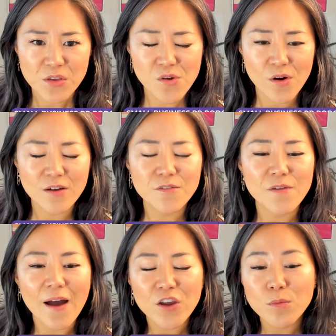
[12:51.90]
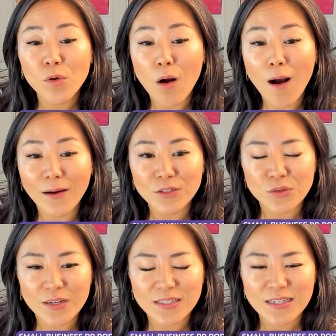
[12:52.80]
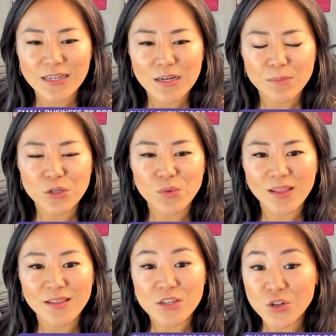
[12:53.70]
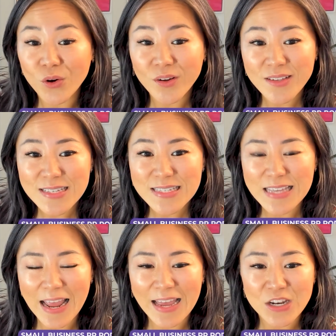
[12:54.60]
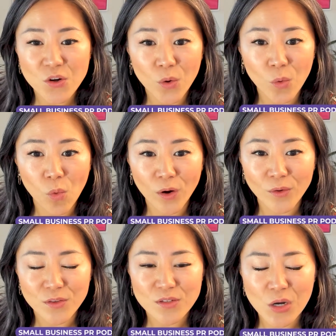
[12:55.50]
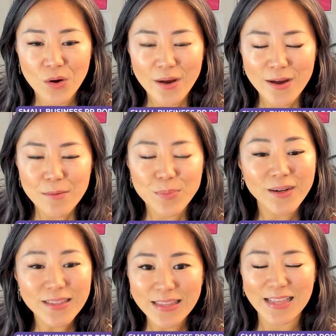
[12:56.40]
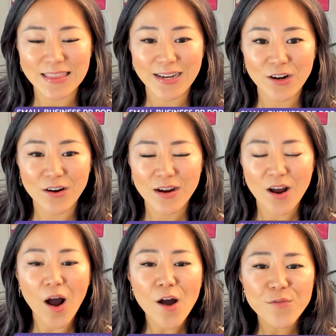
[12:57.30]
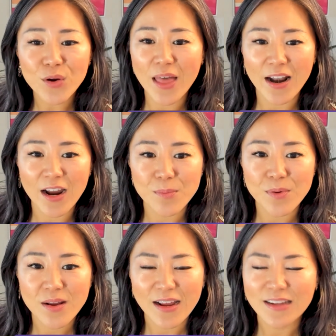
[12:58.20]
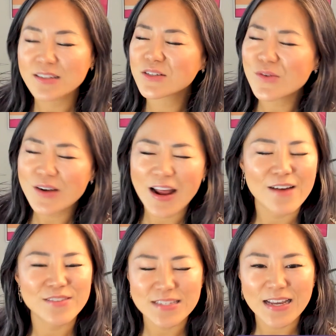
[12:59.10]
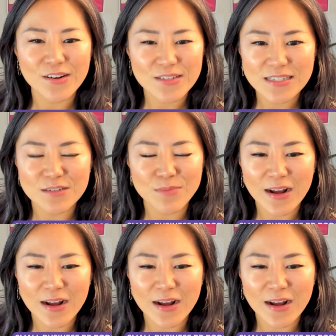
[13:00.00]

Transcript: You are a valuable conduit between the journalists and your world. So put that there, offer that up, and don't have the scarcity